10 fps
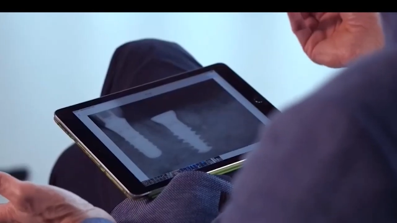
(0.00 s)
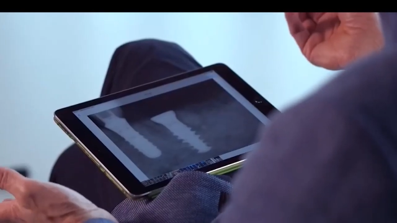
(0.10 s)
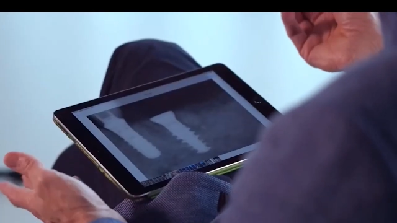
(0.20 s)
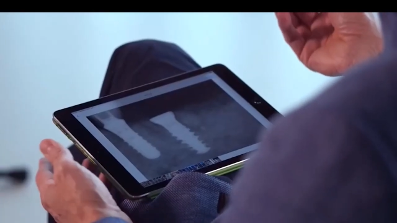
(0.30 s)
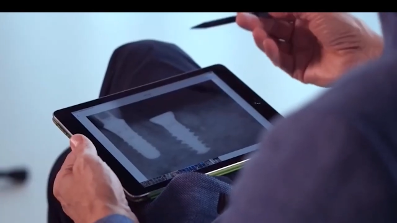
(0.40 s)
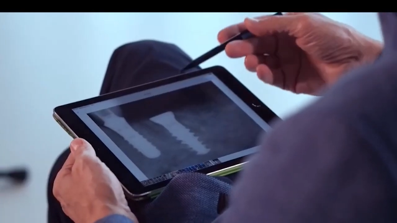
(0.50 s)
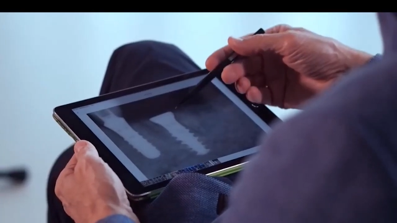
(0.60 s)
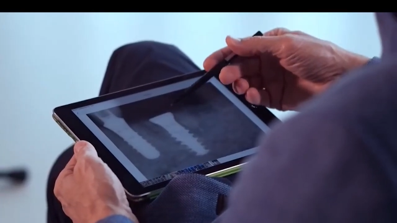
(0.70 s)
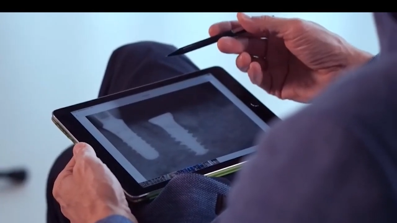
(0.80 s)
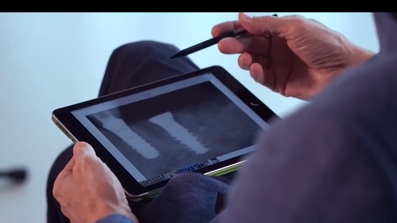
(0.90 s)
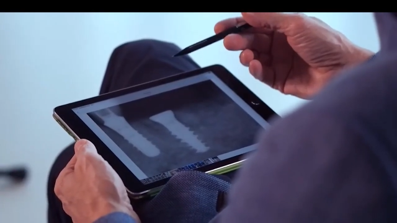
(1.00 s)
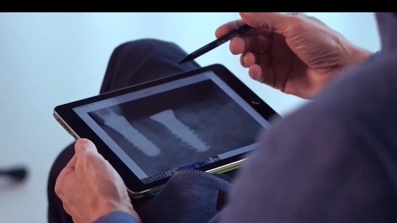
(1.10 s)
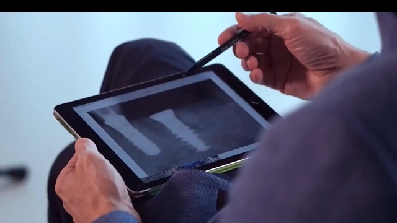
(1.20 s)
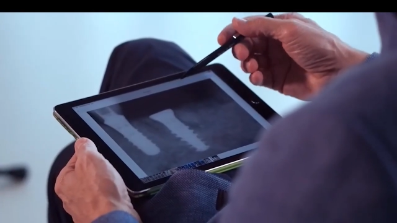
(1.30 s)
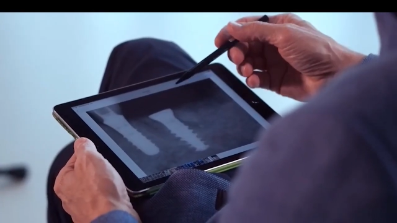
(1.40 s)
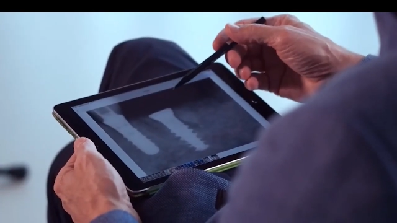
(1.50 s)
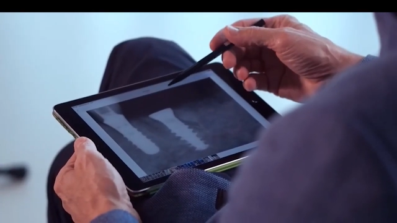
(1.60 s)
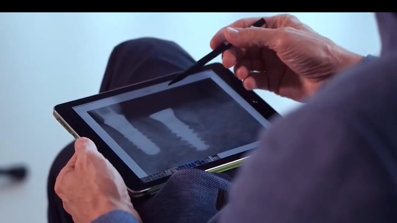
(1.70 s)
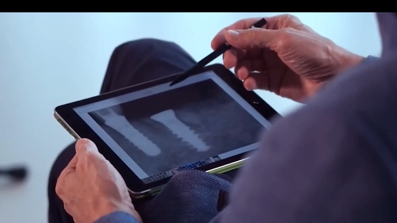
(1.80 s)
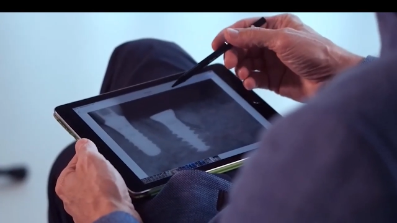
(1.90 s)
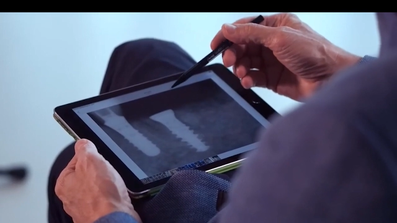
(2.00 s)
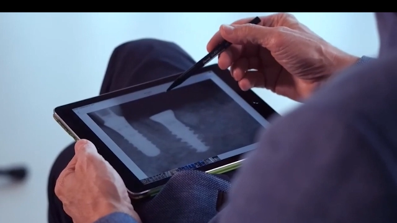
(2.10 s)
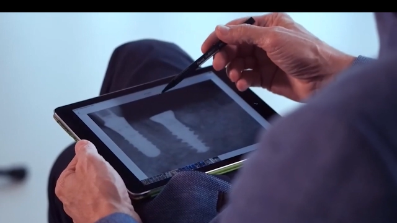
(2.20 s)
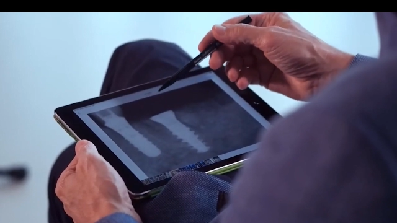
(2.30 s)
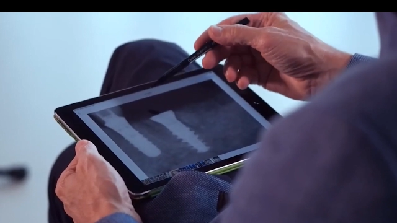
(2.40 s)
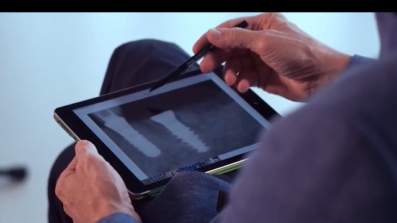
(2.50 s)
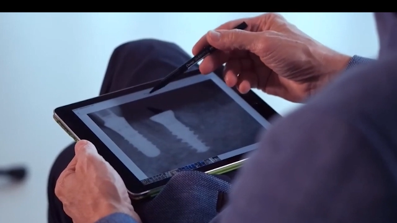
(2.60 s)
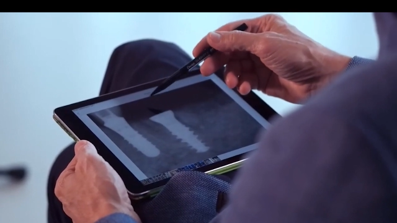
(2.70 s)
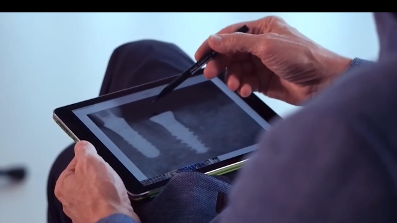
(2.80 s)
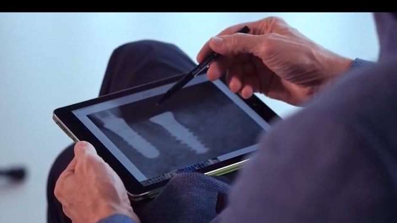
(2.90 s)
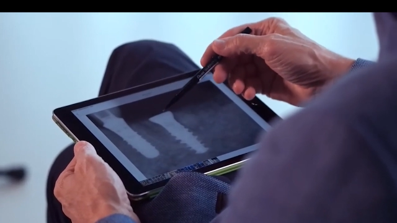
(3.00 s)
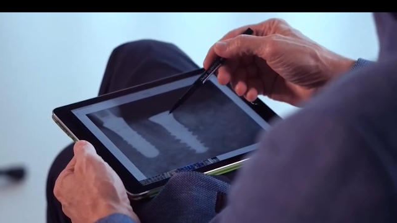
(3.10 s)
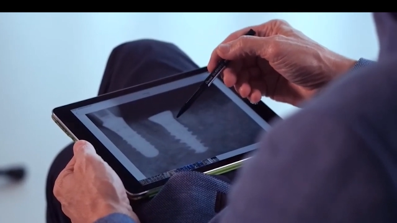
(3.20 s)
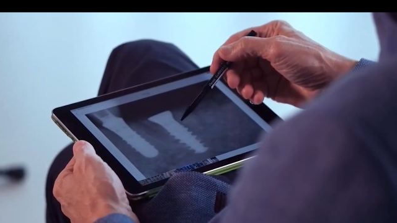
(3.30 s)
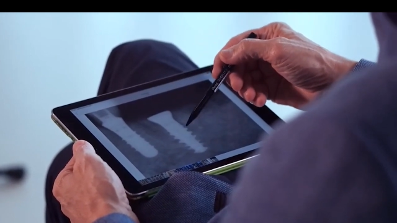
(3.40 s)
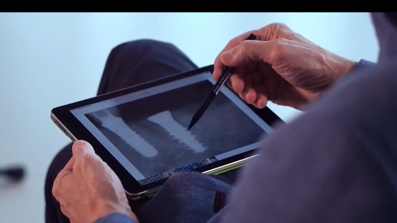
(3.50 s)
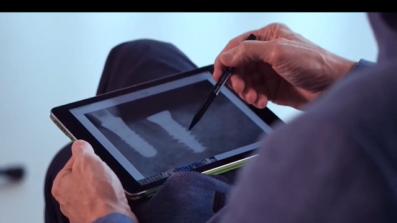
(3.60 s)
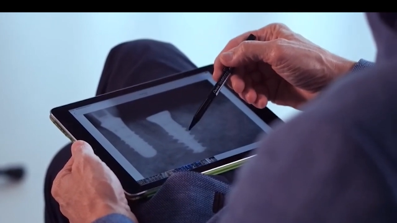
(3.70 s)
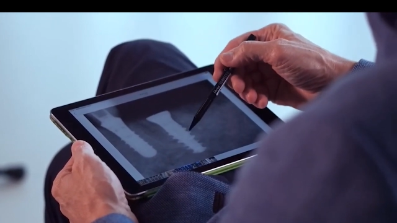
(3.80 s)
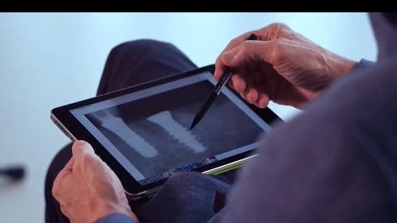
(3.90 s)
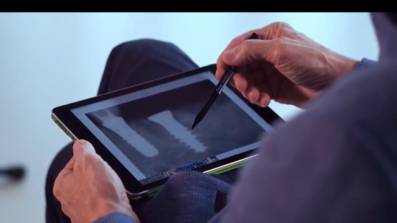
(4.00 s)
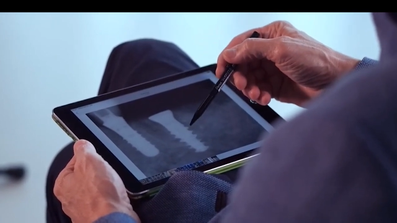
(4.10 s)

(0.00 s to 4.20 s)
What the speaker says: No face is visible, so there are no lips to read.